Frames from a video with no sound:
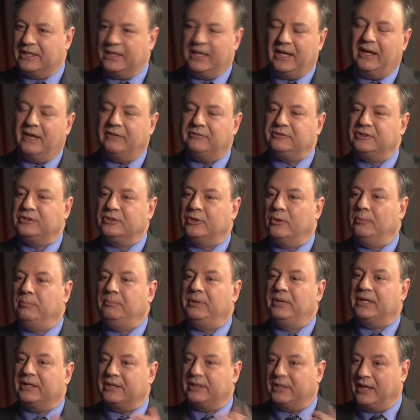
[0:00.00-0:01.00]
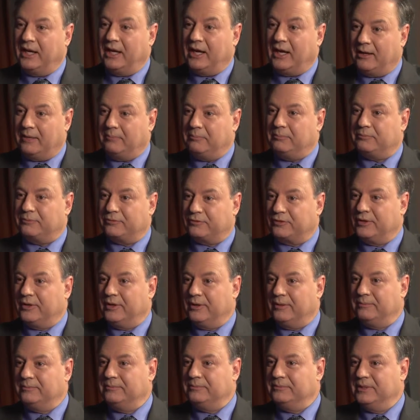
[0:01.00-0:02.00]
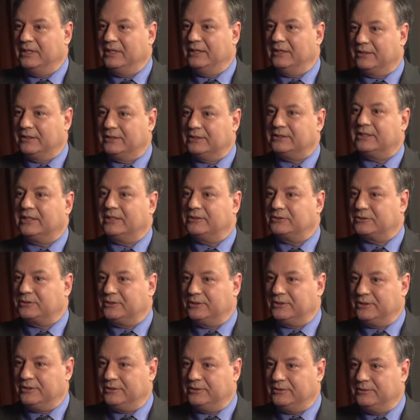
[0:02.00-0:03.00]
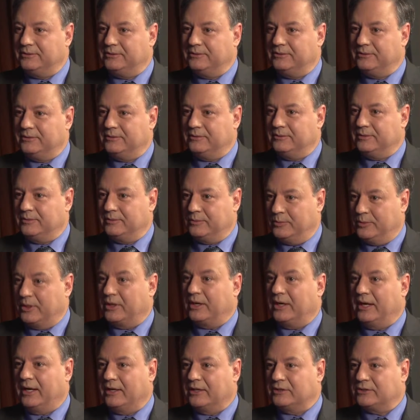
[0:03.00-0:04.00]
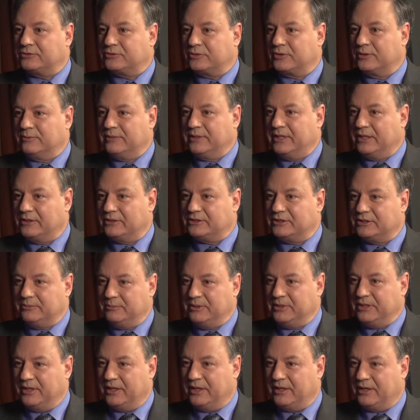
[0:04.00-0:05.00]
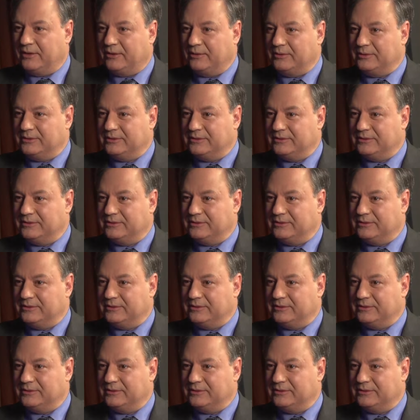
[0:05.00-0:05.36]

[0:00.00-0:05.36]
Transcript: they have to go pick it up from the central warehouse from the LCBO.